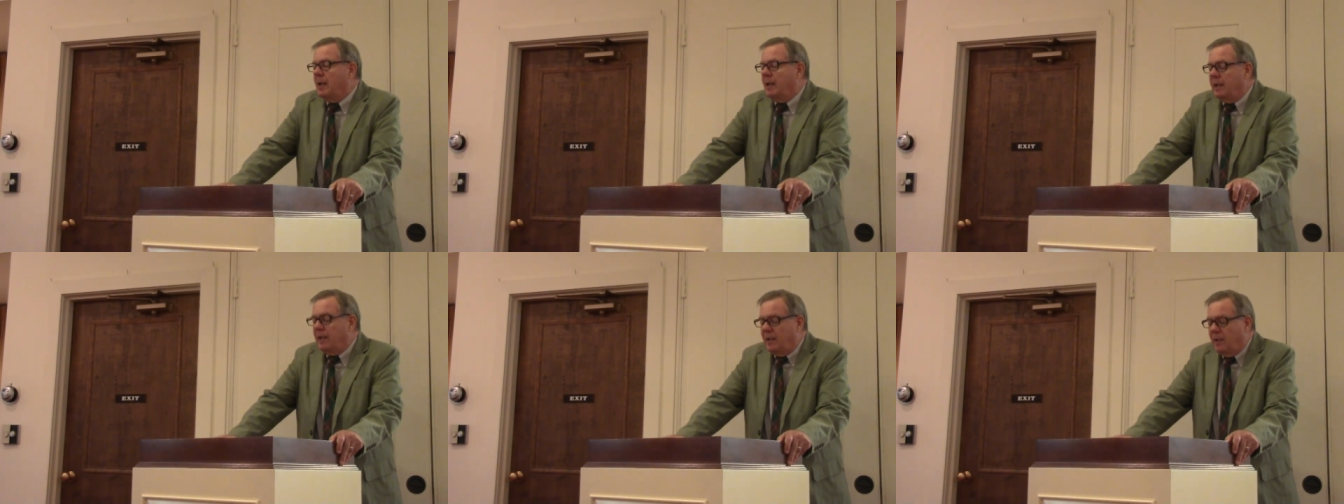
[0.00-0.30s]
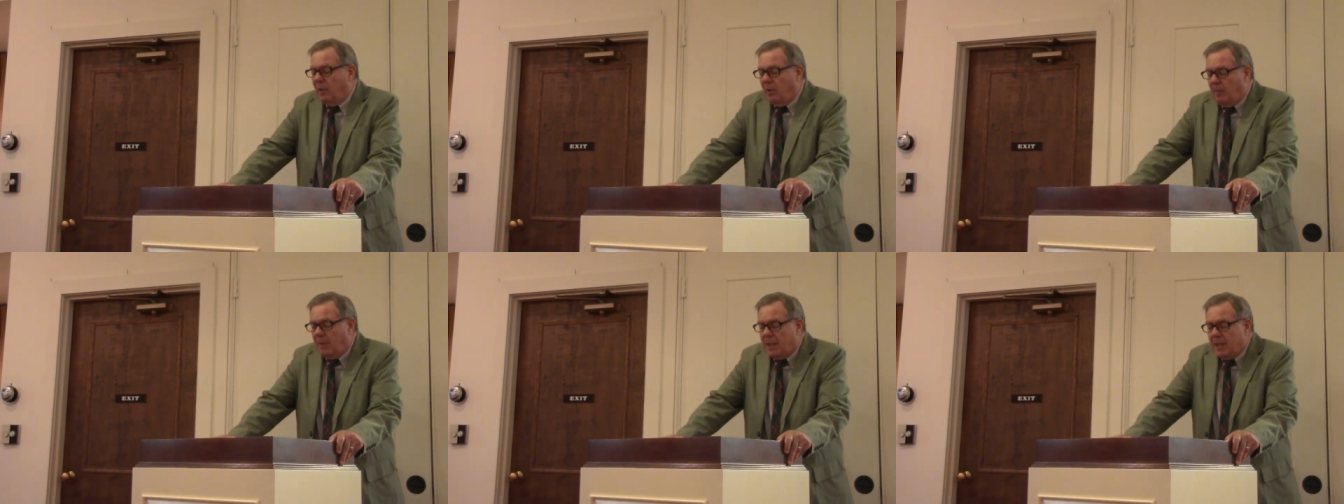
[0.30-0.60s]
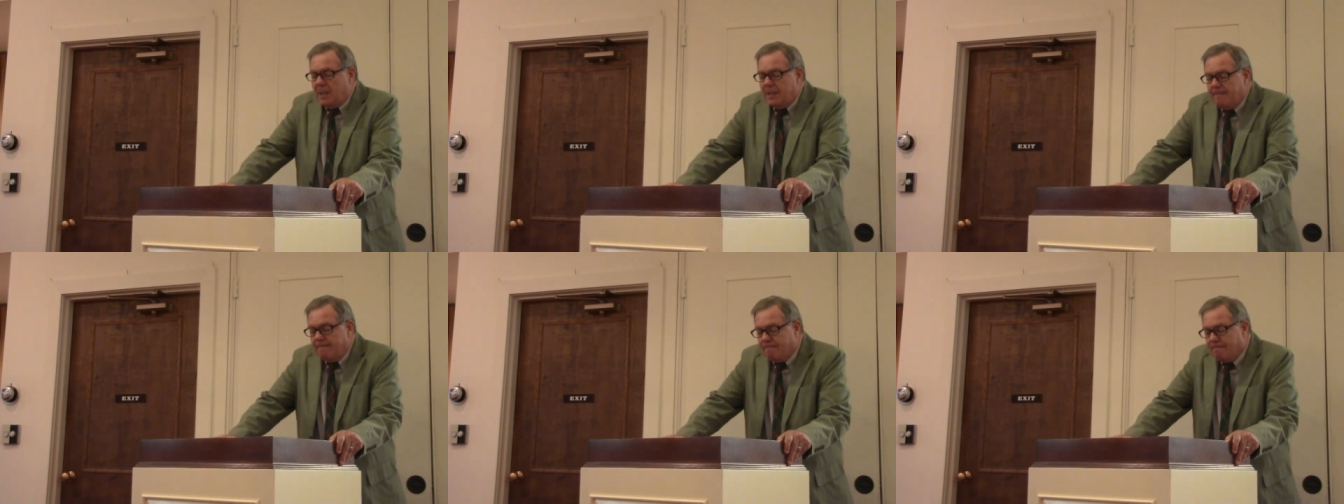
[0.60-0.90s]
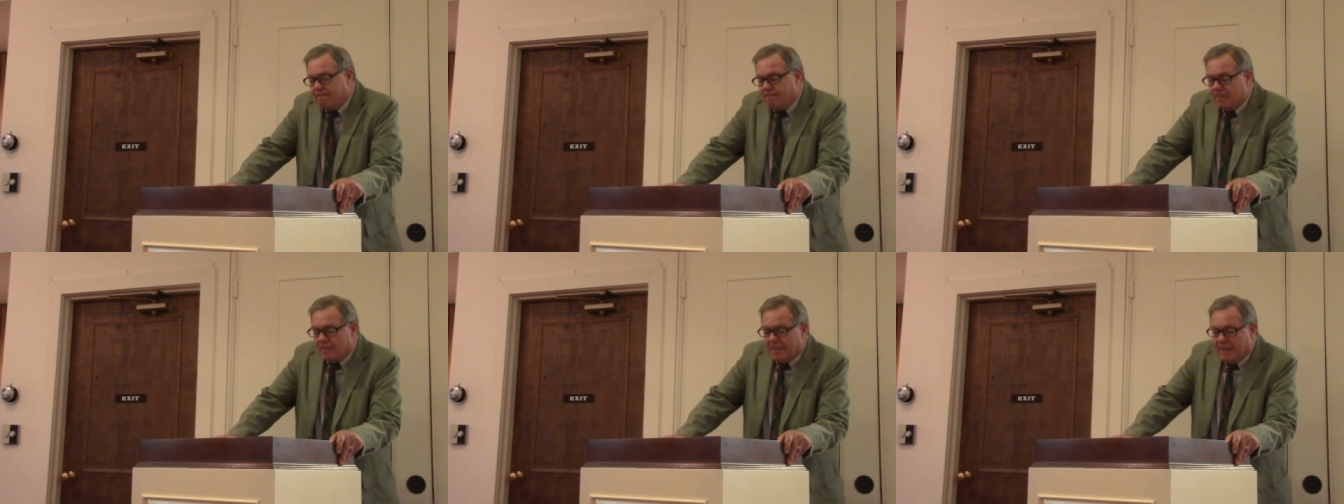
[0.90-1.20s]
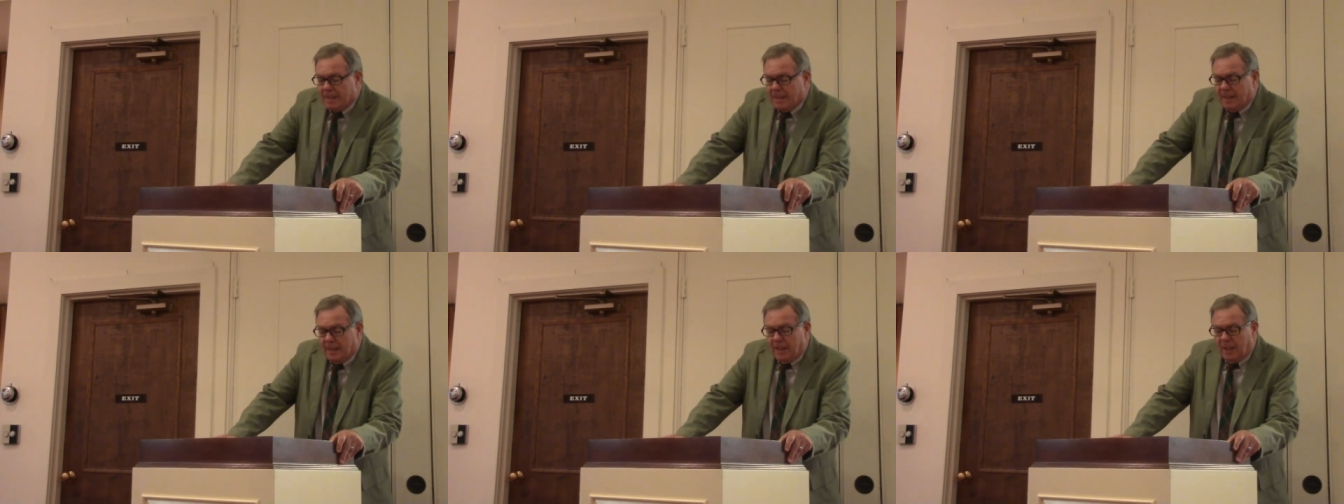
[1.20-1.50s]
Eelman,
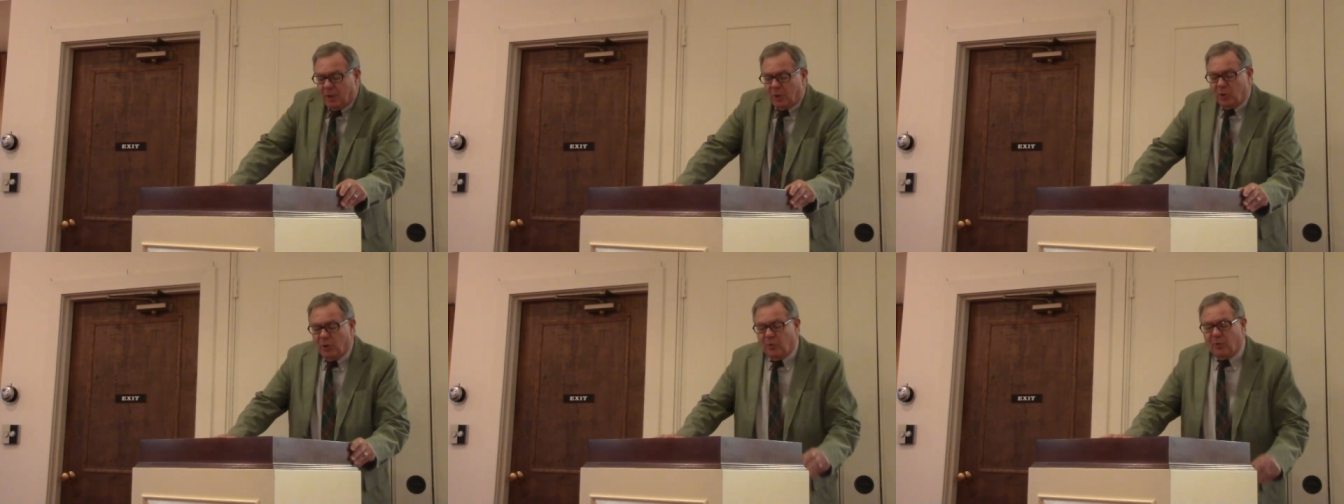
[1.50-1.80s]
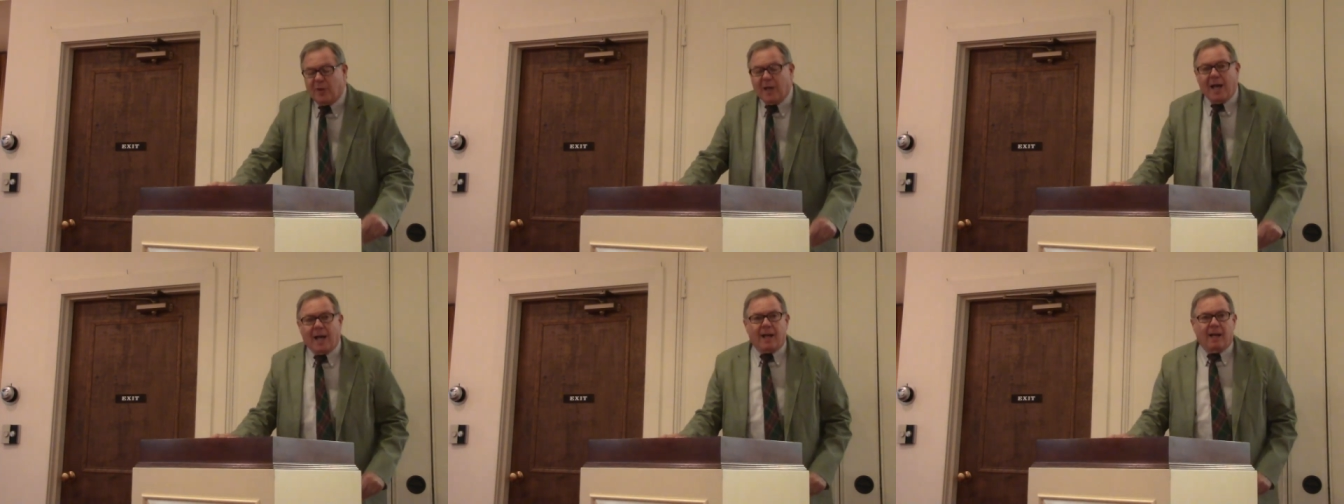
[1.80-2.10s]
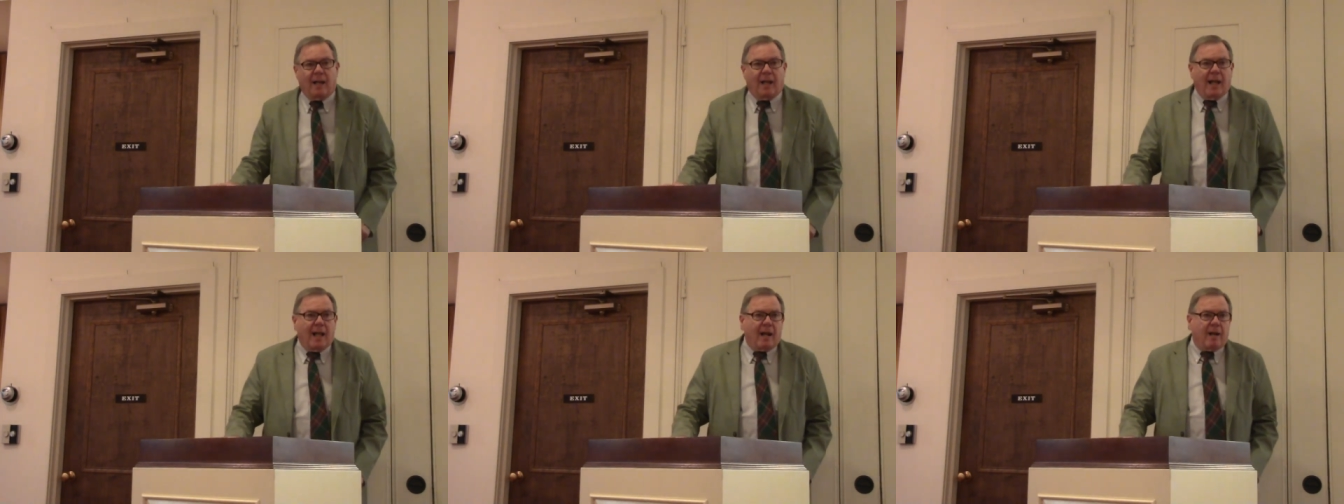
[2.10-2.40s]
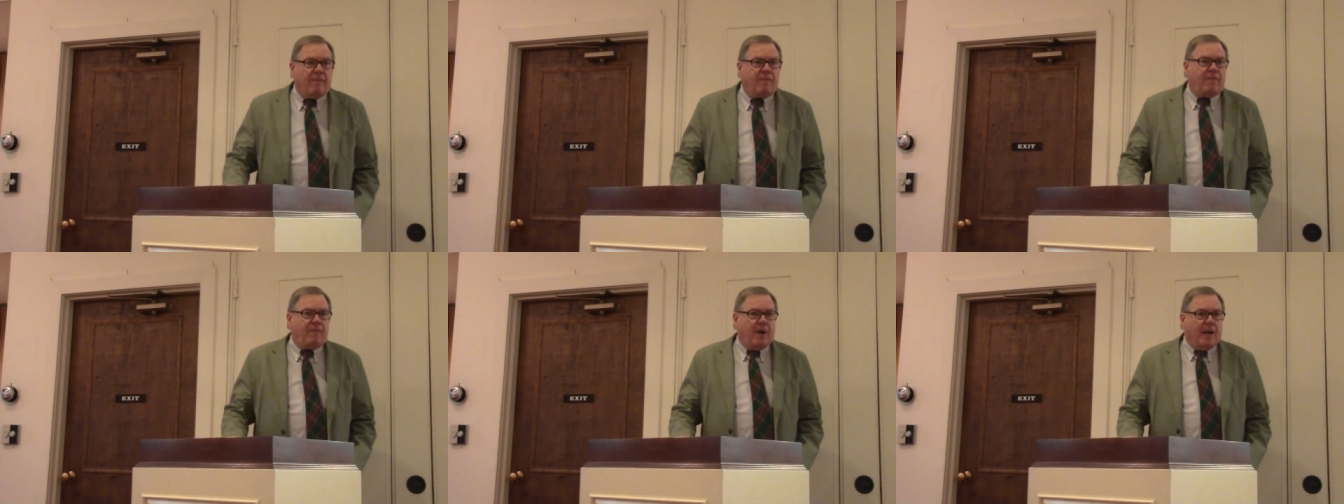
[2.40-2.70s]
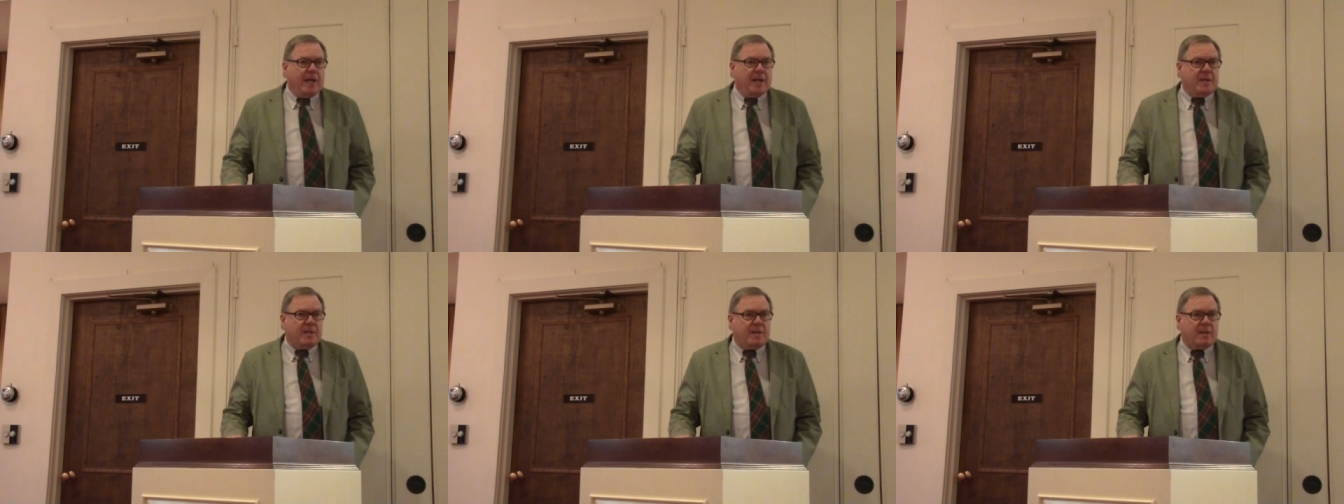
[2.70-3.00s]
you've got a lot of
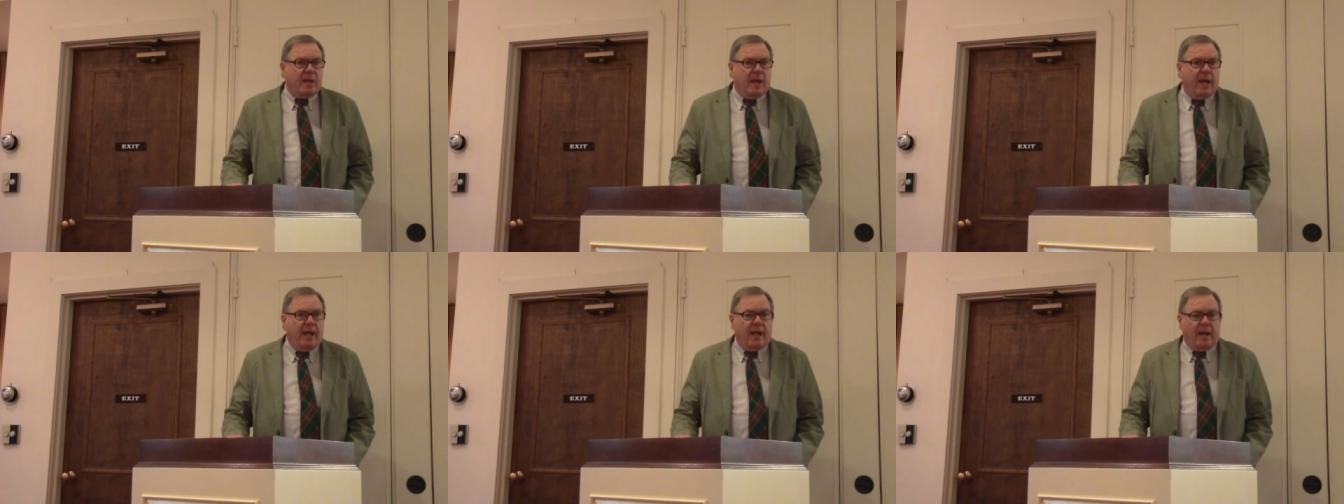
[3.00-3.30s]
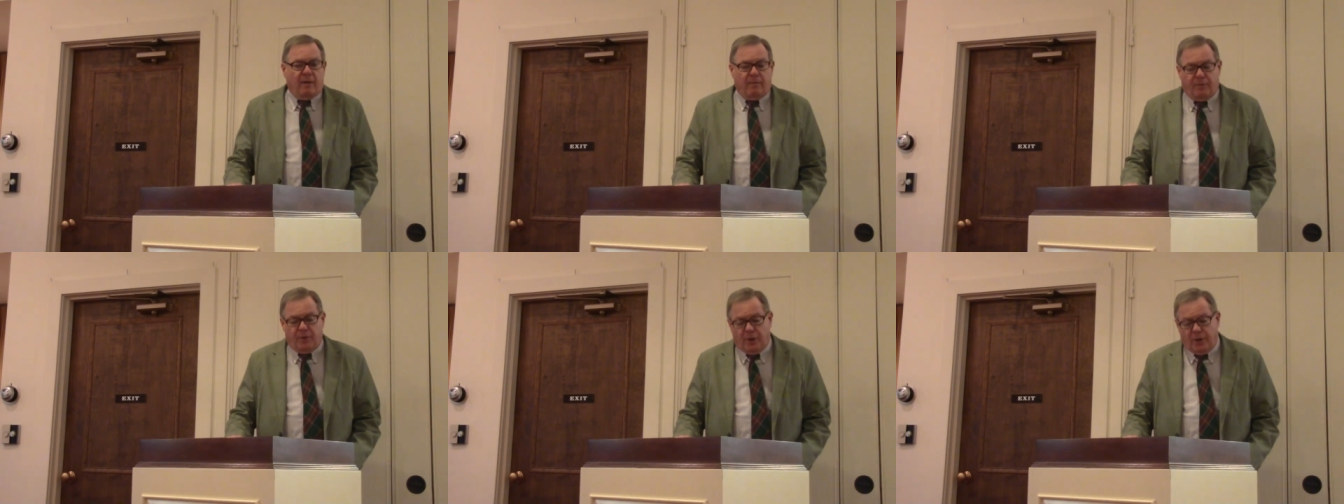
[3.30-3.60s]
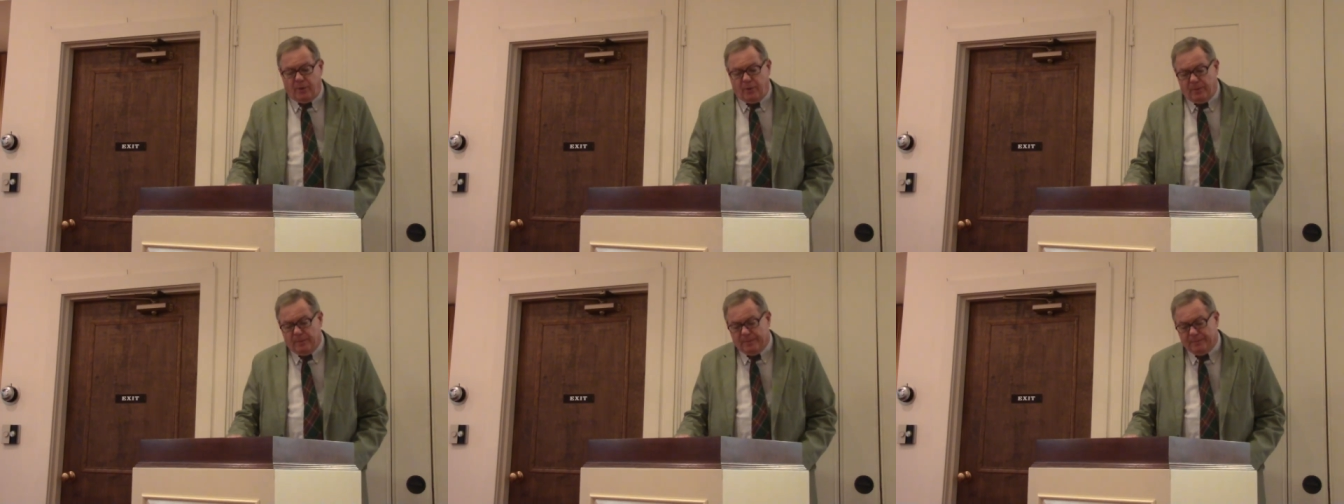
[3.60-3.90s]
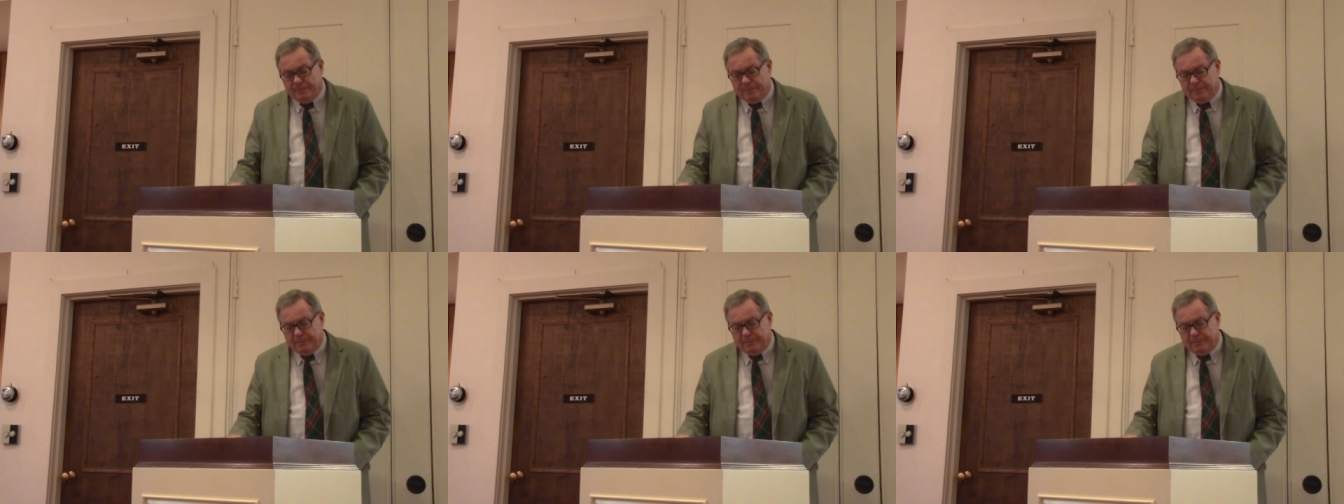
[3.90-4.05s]
fights ahead of you.